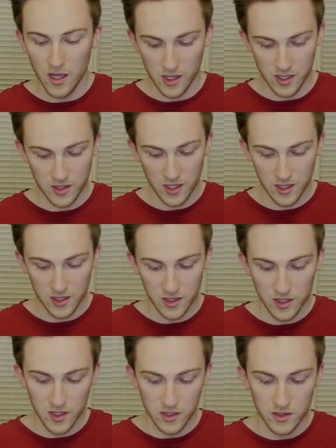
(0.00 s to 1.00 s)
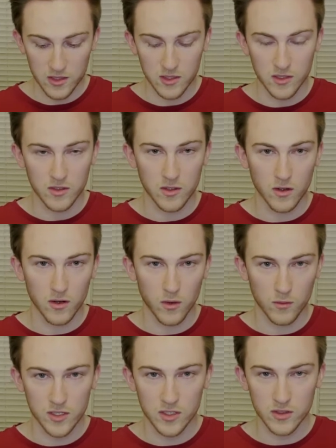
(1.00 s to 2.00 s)
And then the
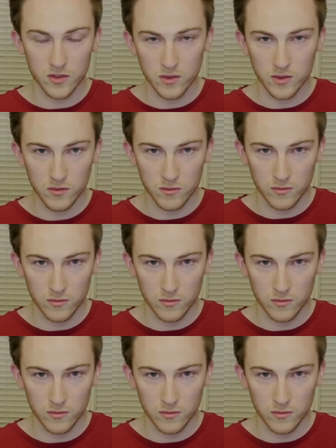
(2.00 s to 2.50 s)
original